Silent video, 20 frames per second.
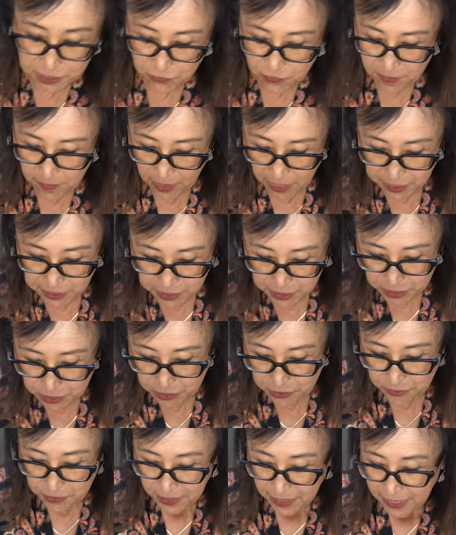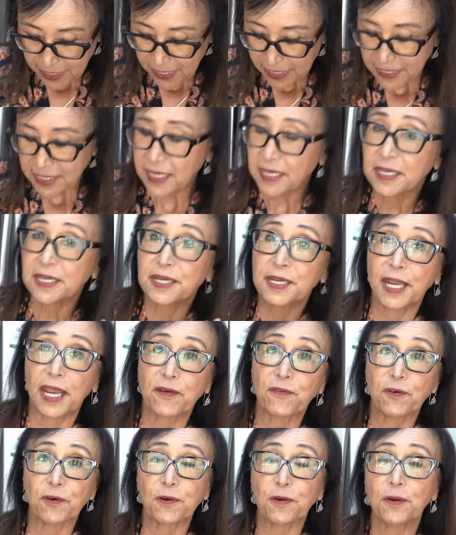to remind you, they
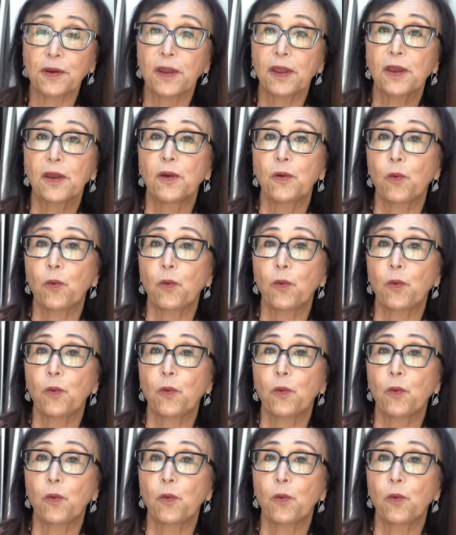never